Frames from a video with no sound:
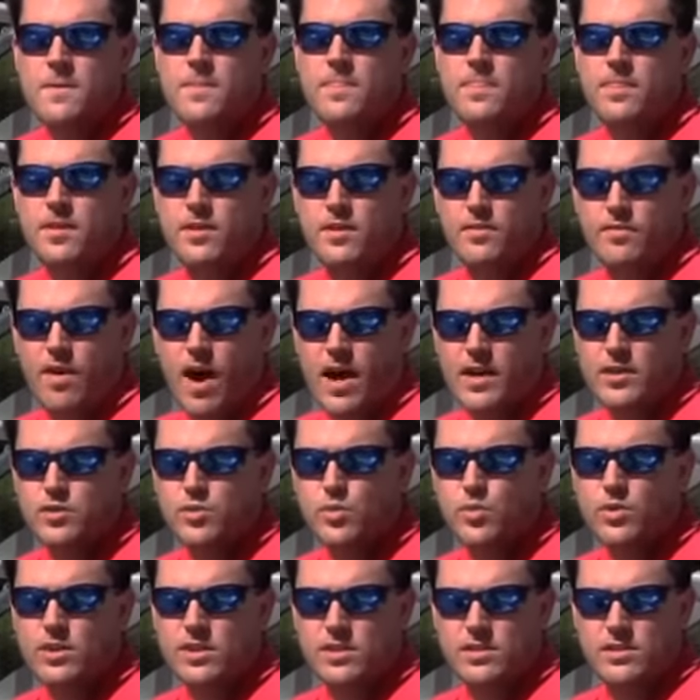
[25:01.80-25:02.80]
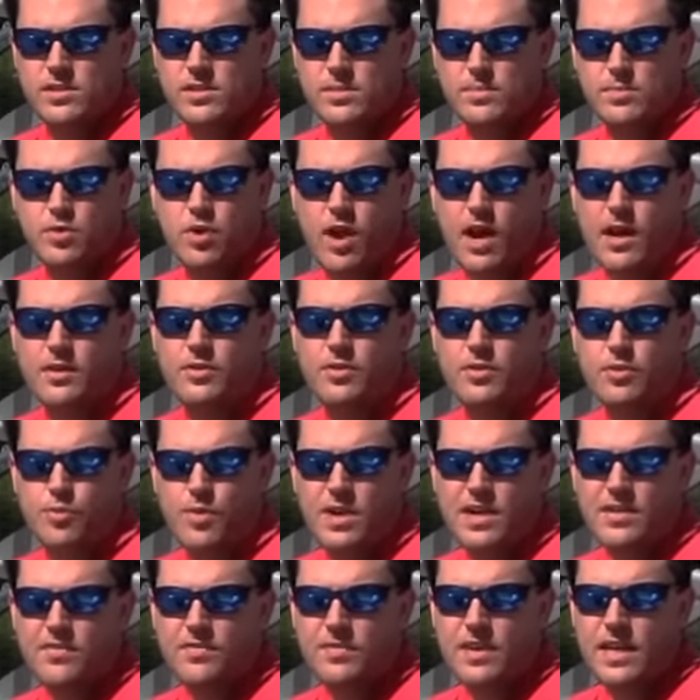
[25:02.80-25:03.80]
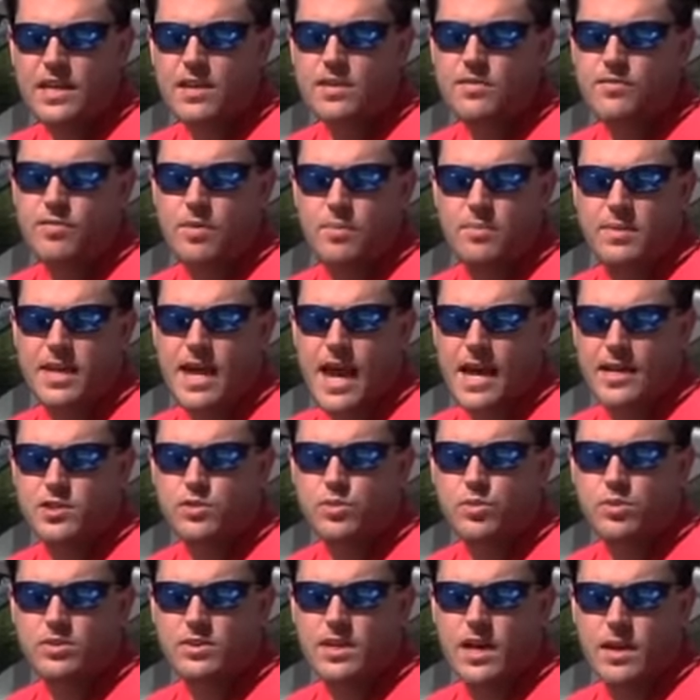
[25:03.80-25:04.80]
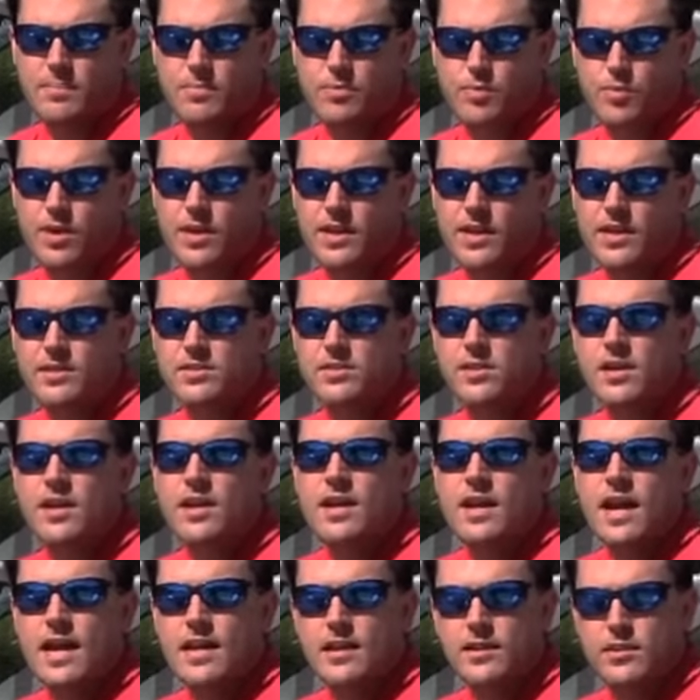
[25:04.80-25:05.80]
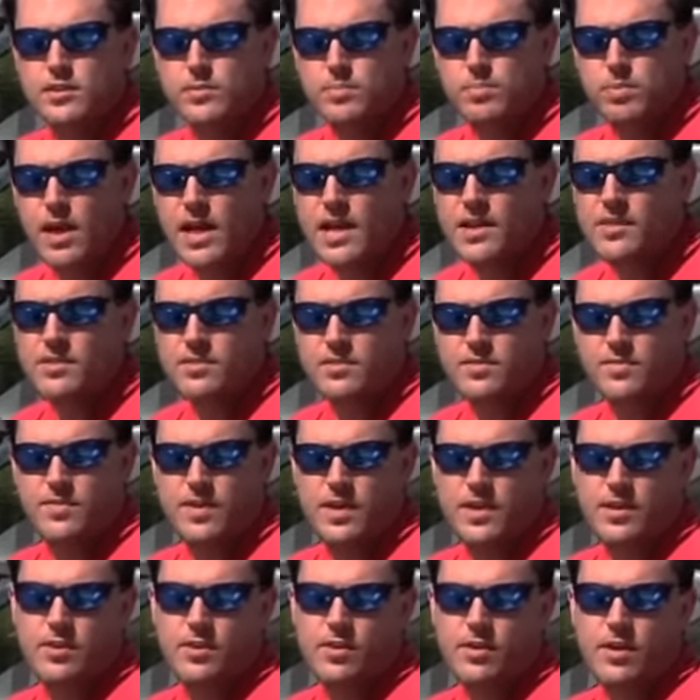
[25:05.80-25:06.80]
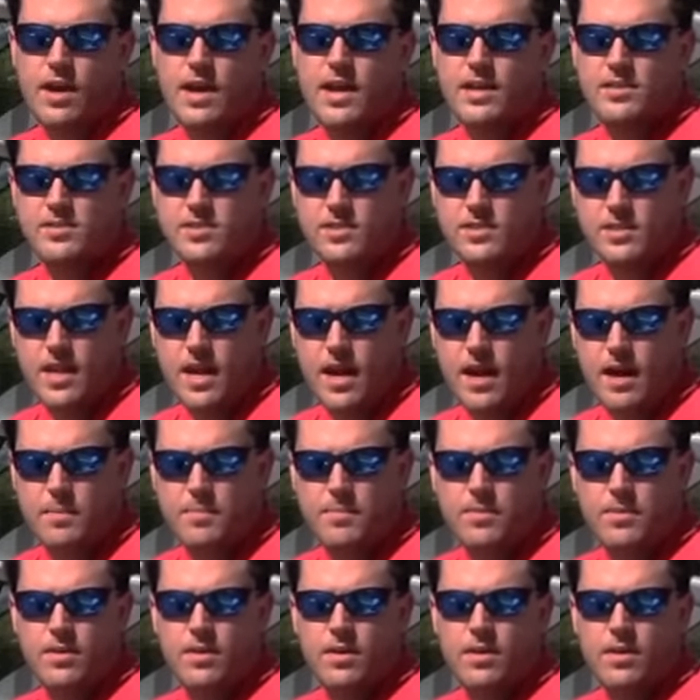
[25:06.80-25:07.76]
The device will then subtract 3 feet from the actual depth readings and display this figure as the depth.